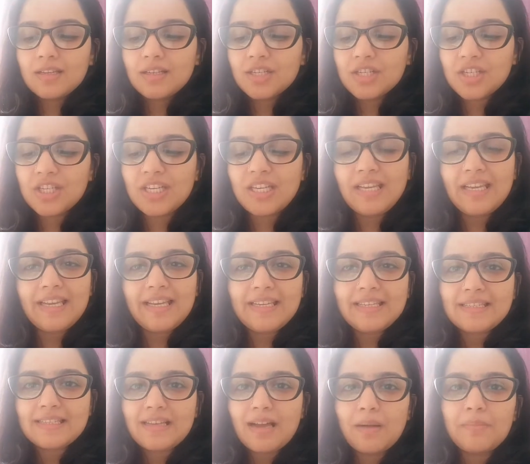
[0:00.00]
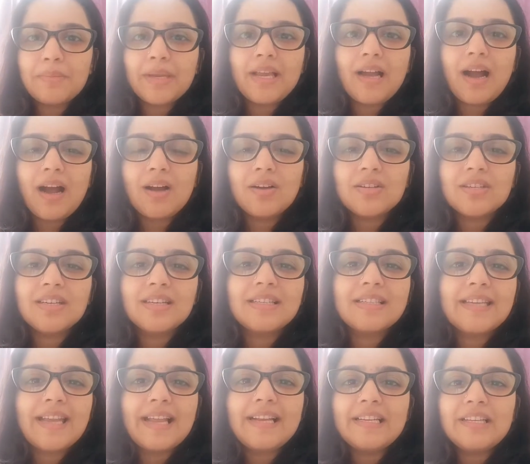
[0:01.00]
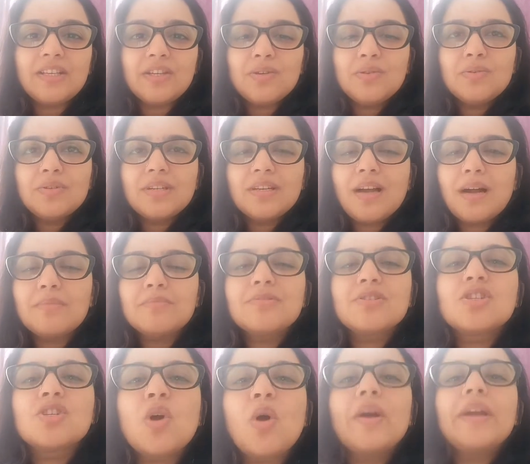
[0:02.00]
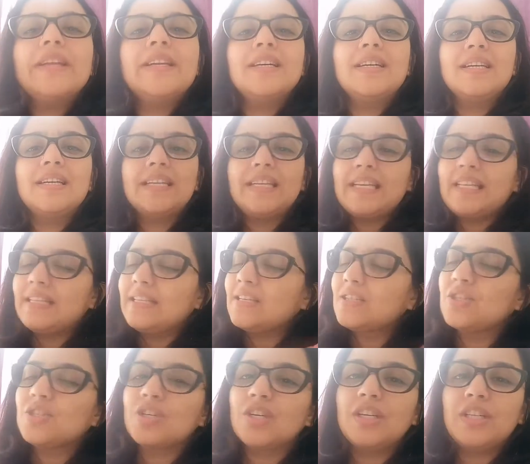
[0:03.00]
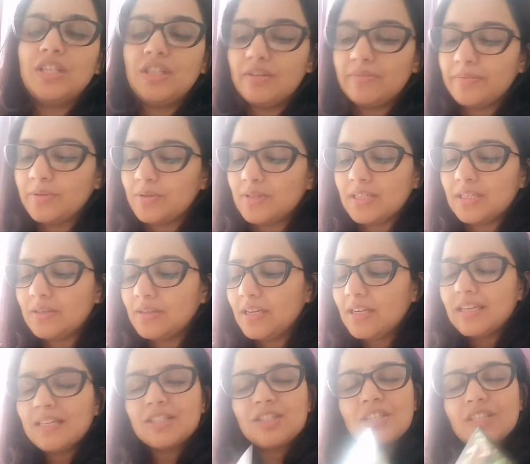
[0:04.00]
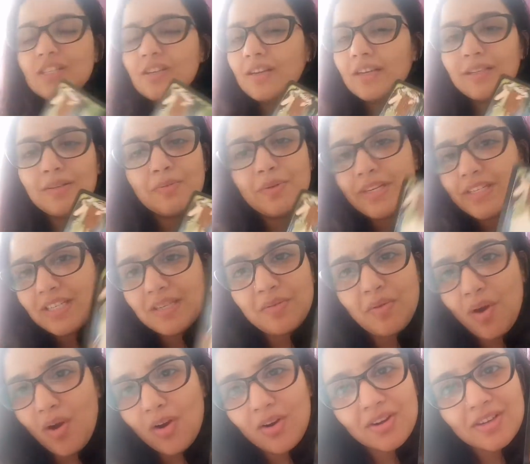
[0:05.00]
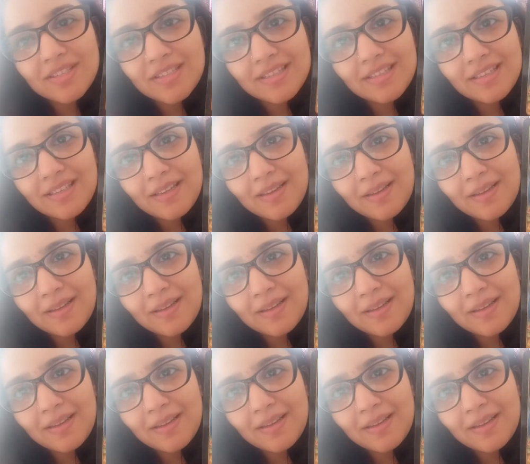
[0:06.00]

She is coming out to tell you to come join her in this journey of beauty. Just look at the way she walks.